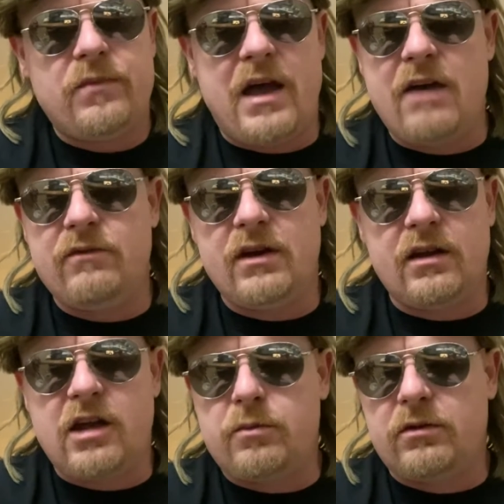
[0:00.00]
I've done a
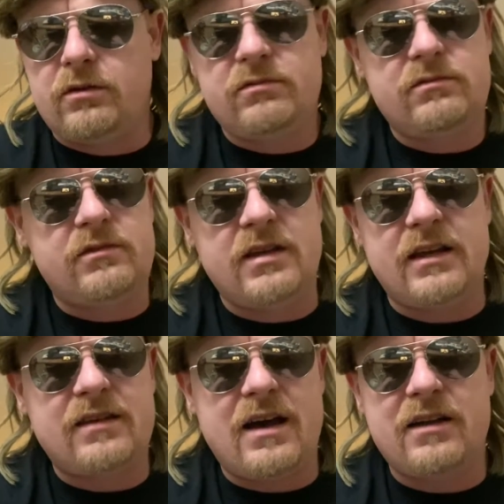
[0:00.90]
couple
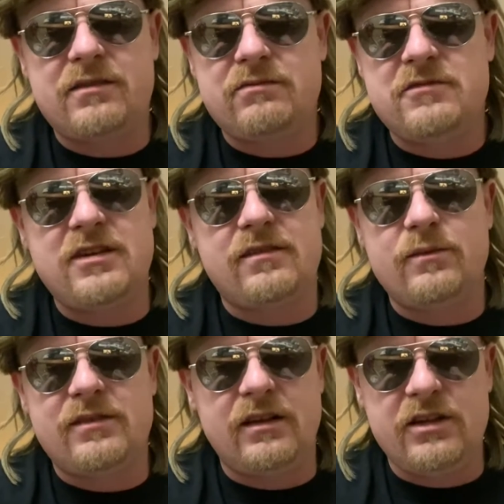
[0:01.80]
TikToks, just
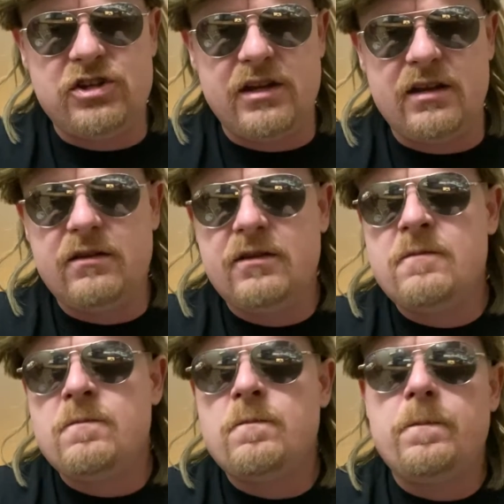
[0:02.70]
some silly shit.
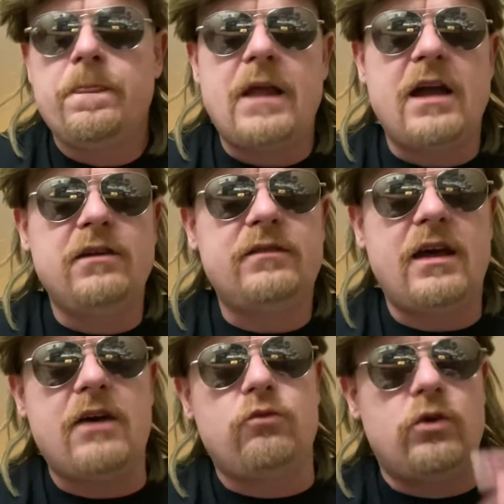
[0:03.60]
I used to
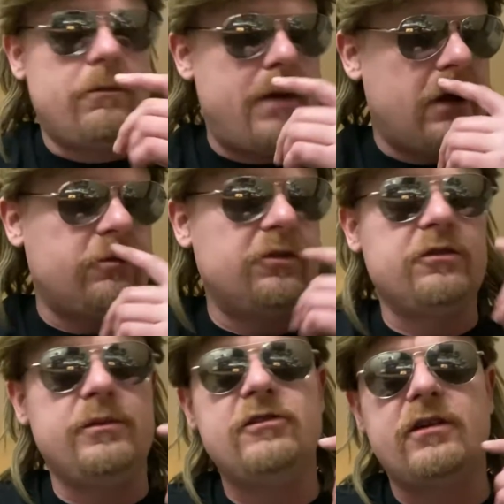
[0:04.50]
have one back when it
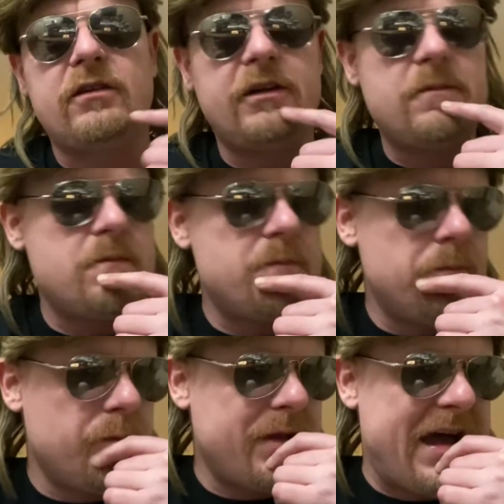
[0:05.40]
was Musical.ly.
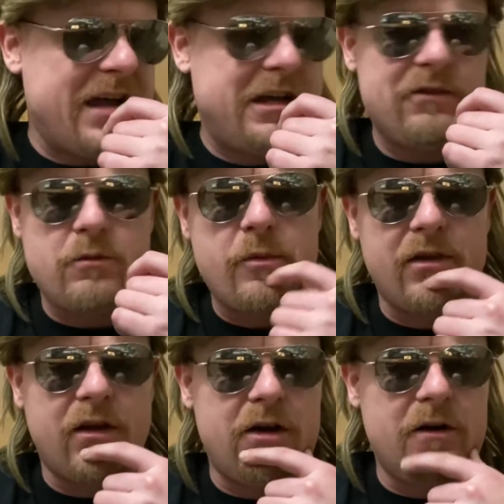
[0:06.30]
I couldn't remember
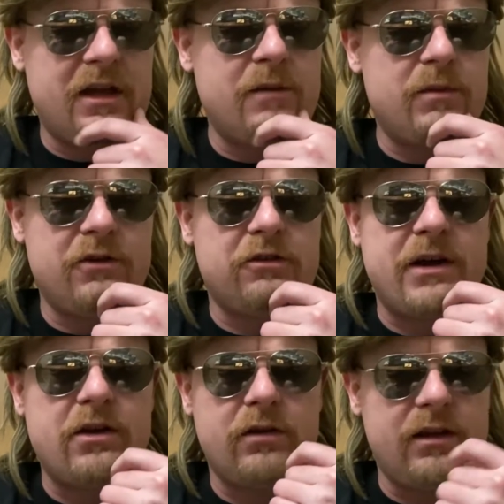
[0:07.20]
the login, but it was
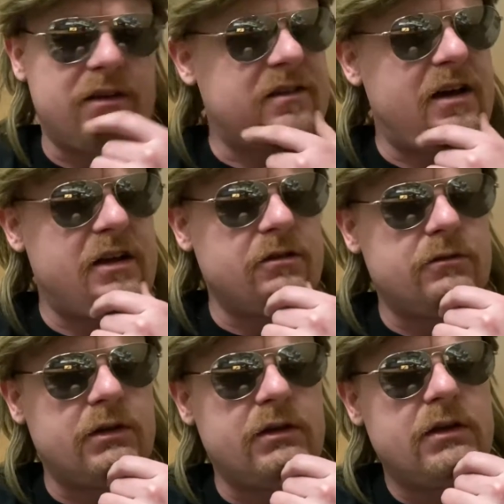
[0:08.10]
my only Lysandra
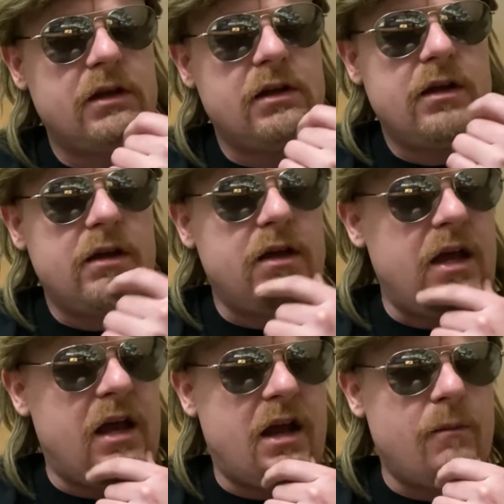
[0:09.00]
one.
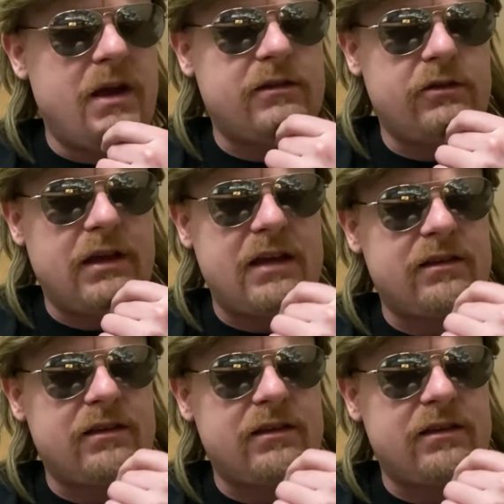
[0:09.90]
And I meant to do that.